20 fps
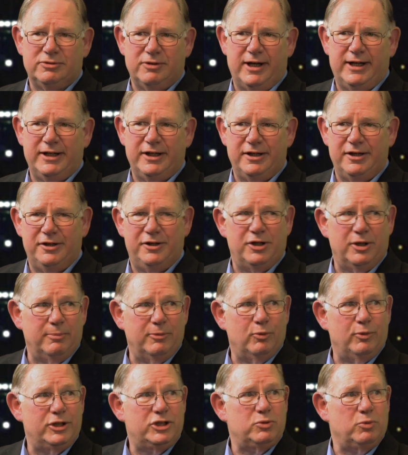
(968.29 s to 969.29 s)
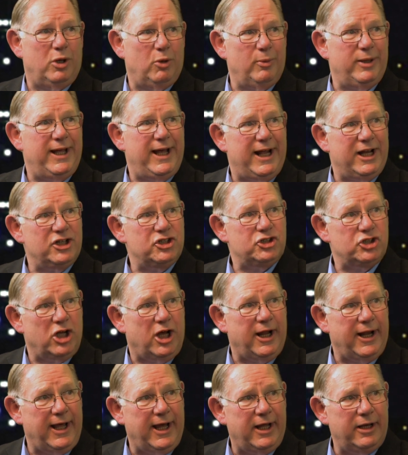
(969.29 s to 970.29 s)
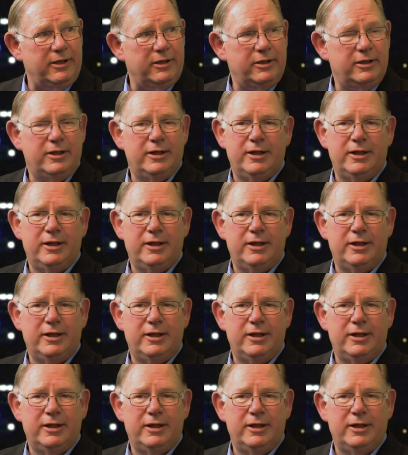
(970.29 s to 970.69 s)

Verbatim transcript: trying to determine which one we had a shot at.